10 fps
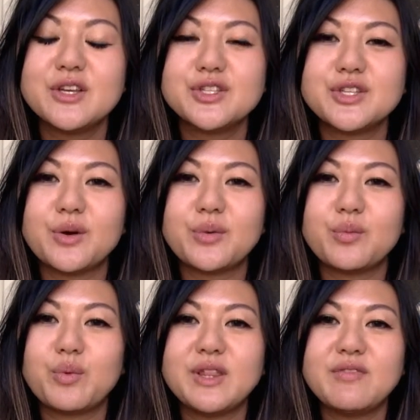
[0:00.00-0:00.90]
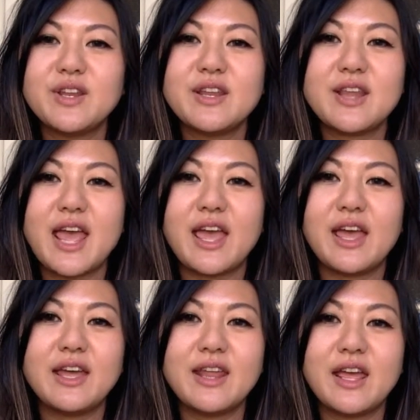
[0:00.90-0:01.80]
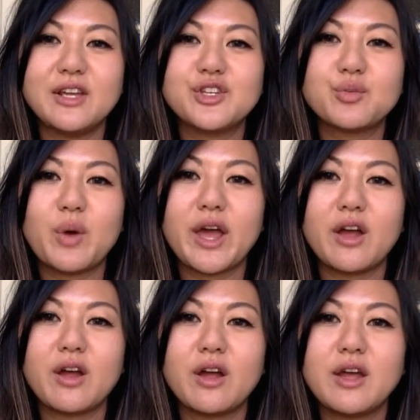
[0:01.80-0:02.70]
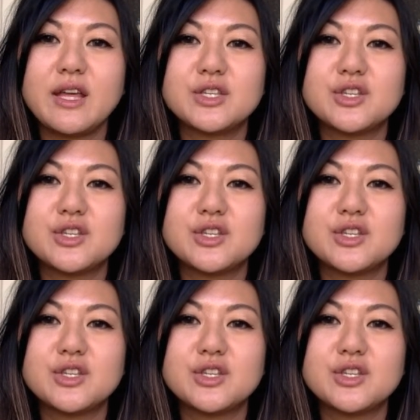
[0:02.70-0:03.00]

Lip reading: So we live in an age where